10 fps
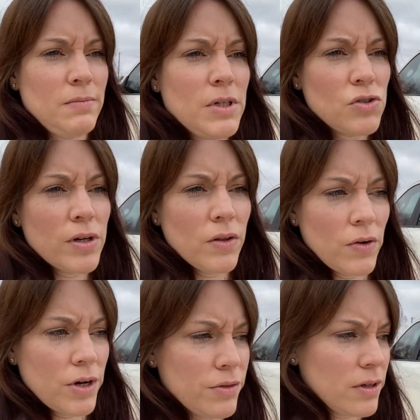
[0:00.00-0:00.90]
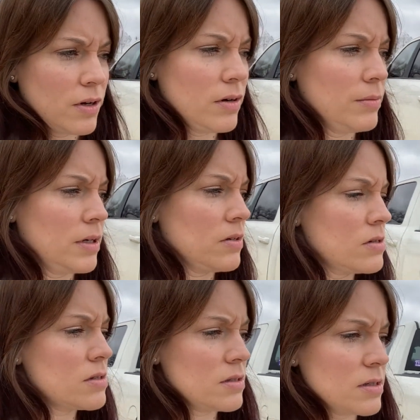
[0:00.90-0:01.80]
my trailer out there
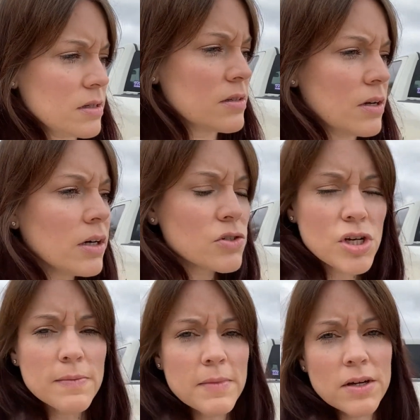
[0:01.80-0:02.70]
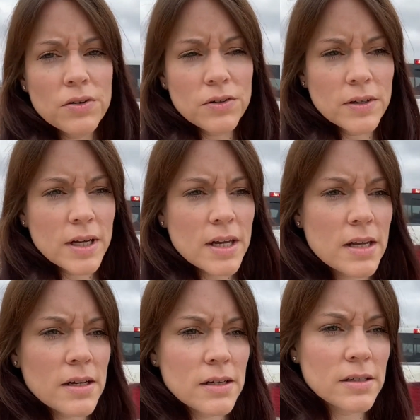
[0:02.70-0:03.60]
because this is not cheap metal
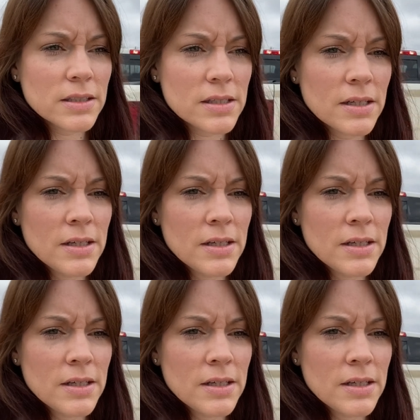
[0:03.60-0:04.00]
and